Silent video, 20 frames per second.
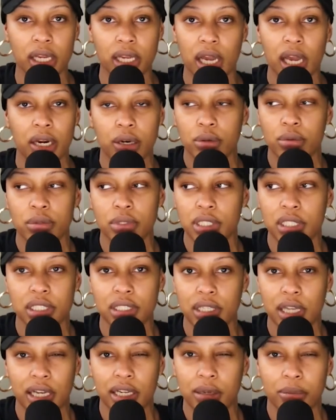I don't need
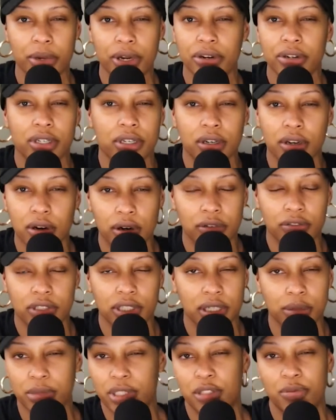like American coffee.
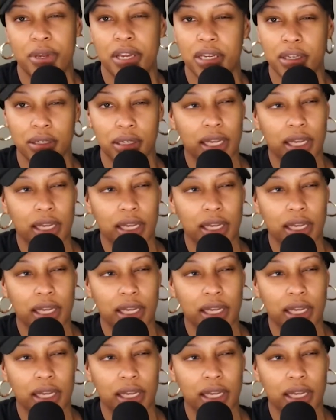I'm in Spain.